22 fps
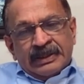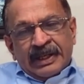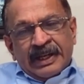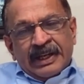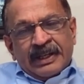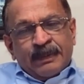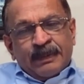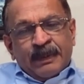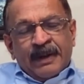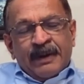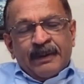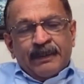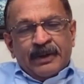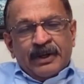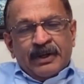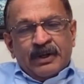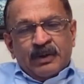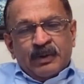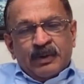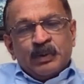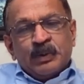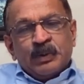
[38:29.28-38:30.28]

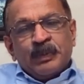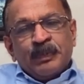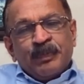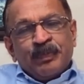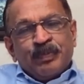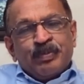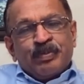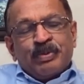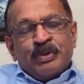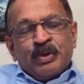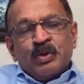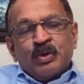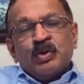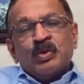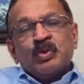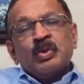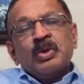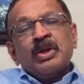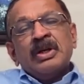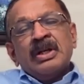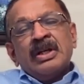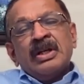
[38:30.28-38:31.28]
experiment to
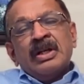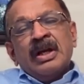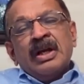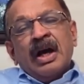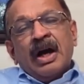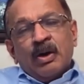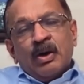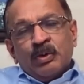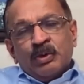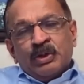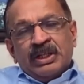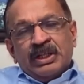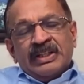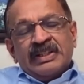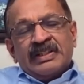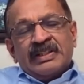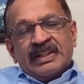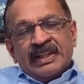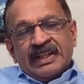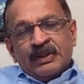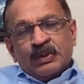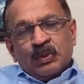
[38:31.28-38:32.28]
prove how these
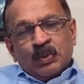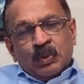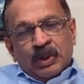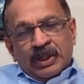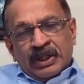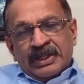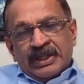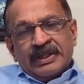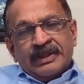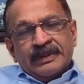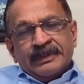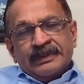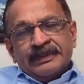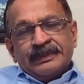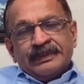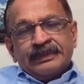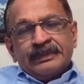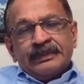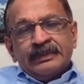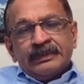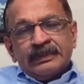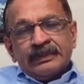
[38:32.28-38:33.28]
things work.
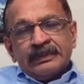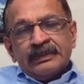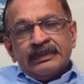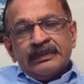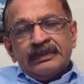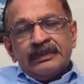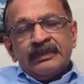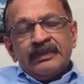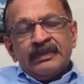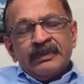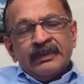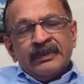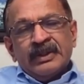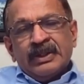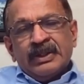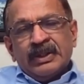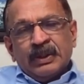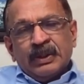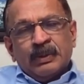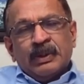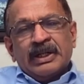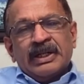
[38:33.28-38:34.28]

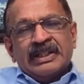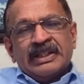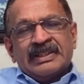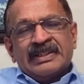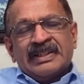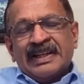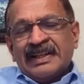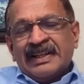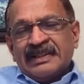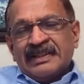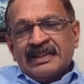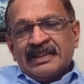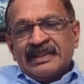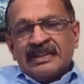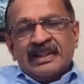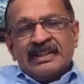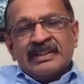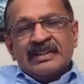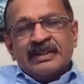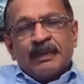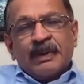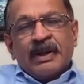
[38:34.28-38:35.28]
So what it says is there
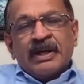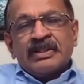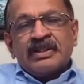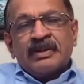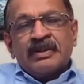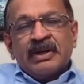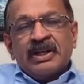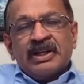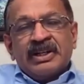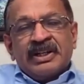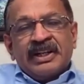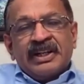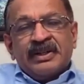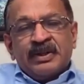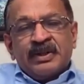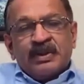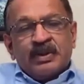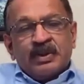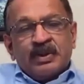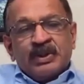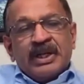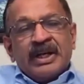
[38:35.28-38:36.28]
is a possibility to
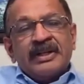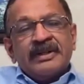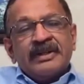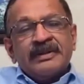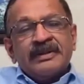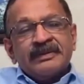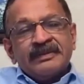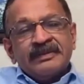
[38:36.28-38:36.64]
do that.